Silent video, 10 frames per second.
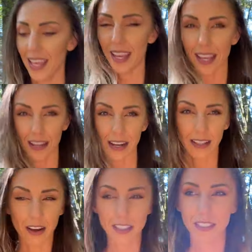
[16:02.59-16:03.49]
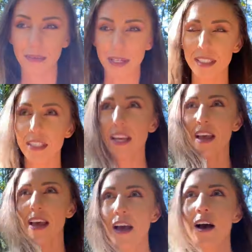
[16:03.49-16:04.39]
And I lost basically
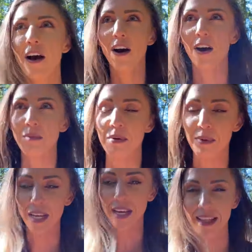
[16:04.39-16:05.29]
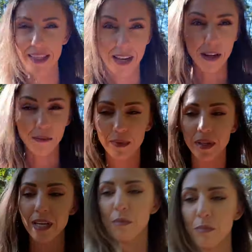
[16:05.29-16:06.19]
all my money that I
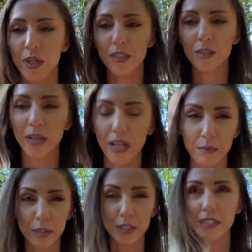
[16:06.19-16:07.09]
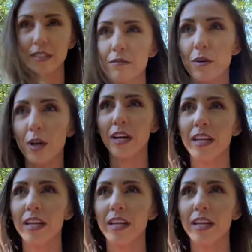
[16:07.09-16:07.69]
put into it and purchased it for.